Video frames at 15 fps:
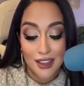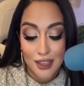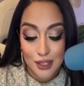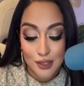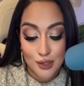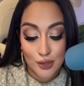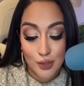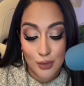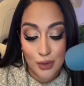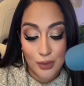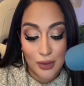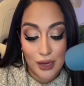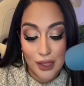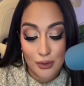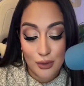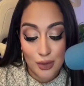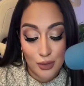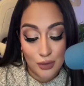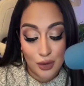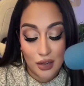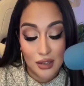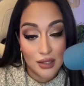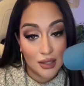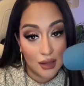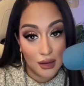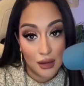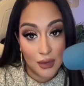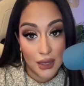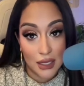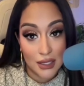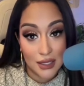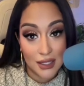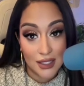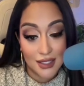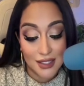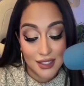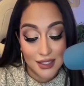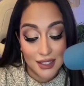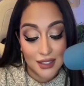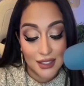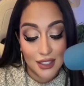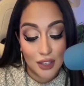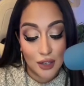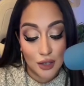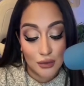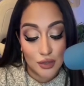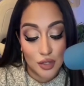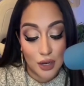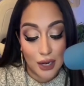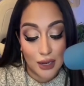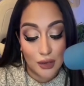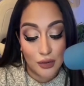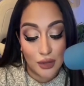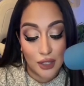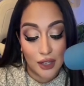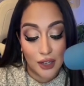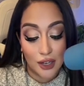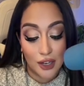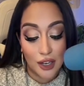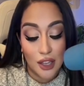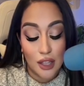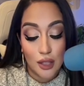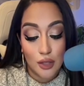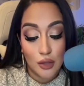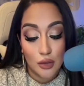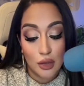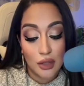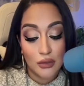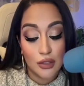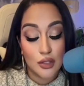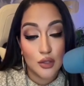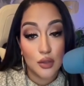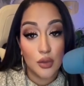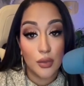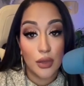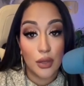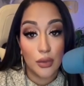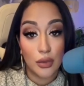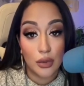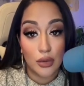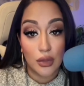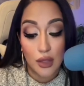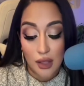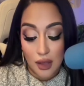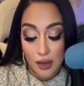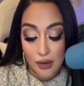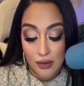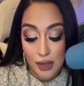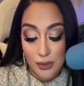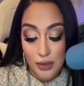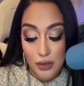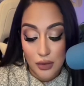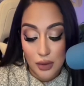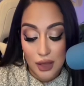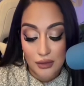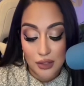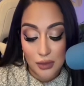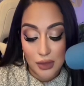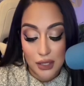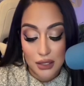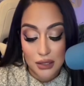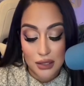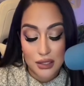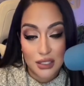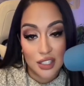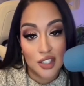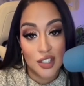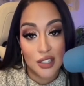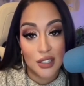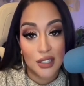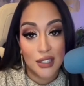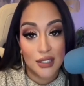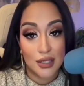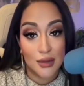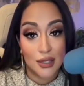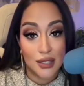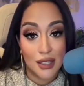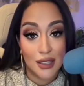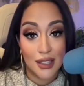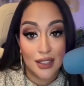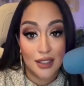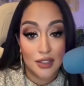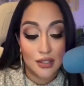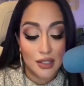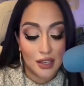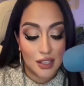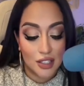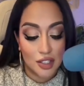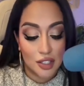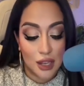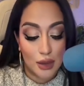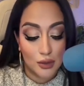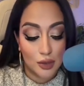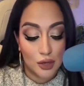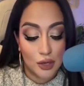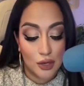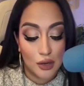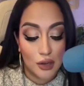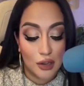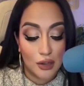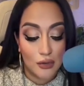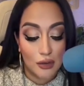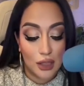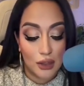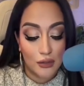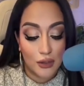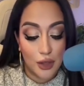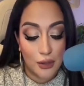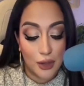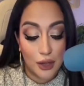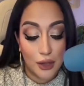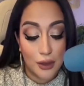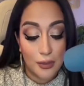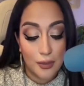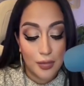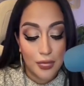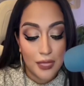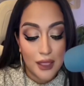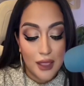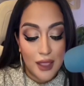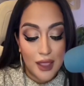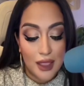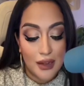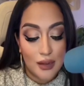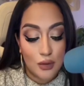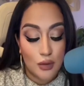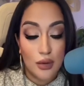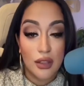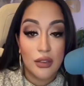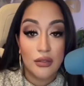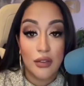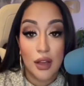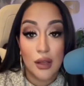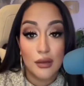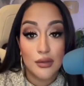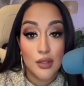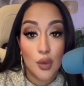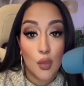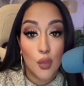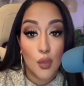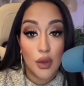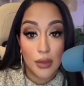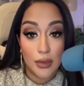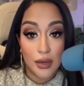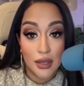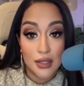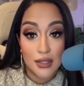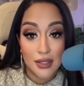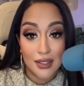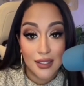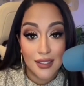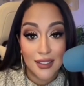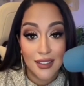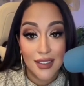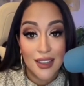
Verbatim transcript: So don't be playing with people's hearts out here, Pisces, cuz I see a love triangle here. You loving two people, all right? But you have to make a decision cuz I'm seeing that there's a next chapter in your love life coming up and it only involves one person.